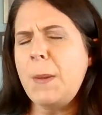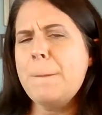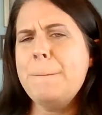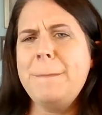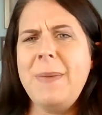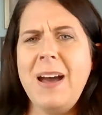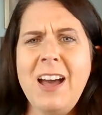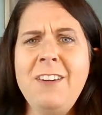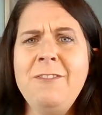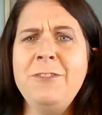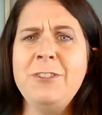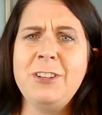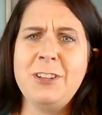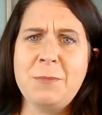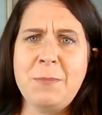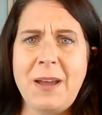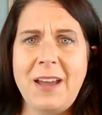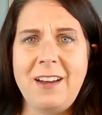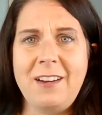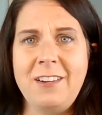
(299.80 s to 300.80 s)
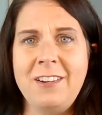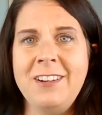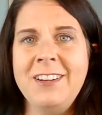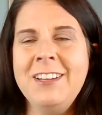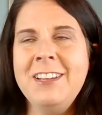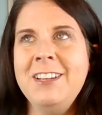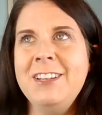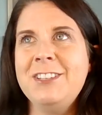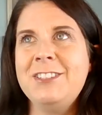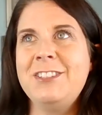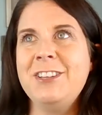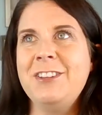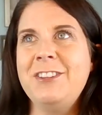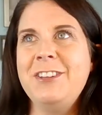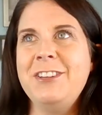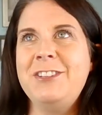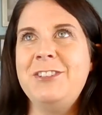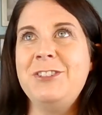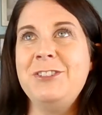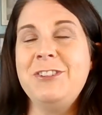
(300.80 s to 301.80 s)
mindful about so
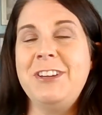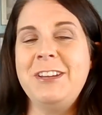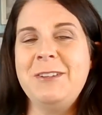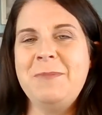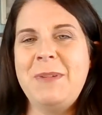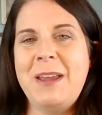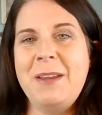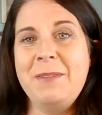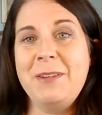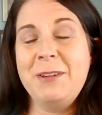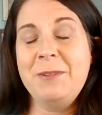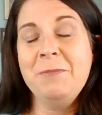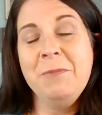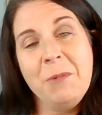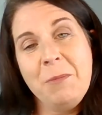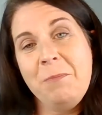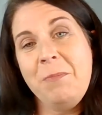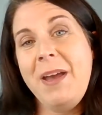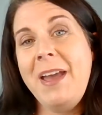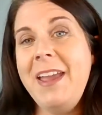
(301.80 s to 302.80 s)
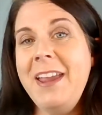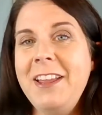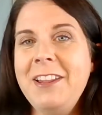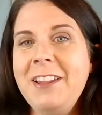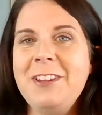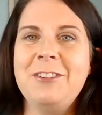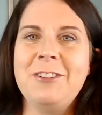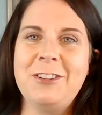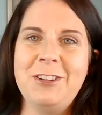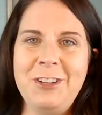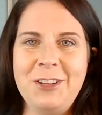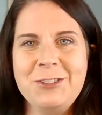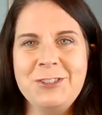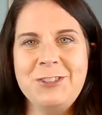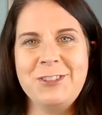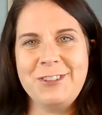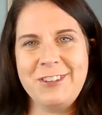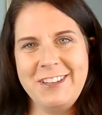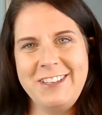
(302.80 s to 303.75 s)
that you can maybe pay a little closer